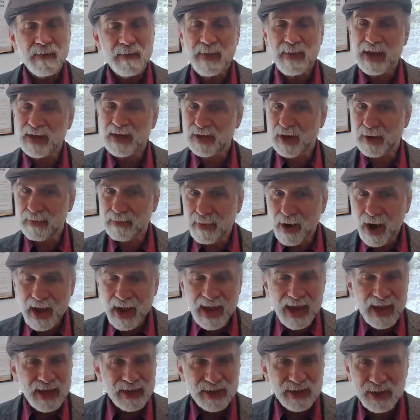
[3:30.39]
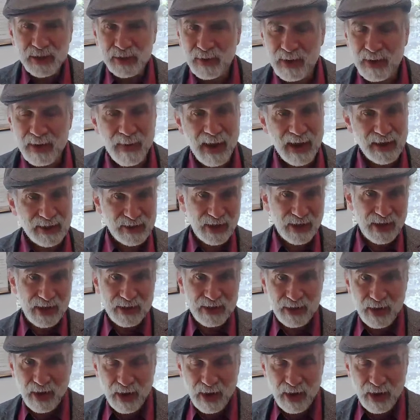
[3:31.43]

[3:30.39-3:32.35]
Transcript: based on my history, based on,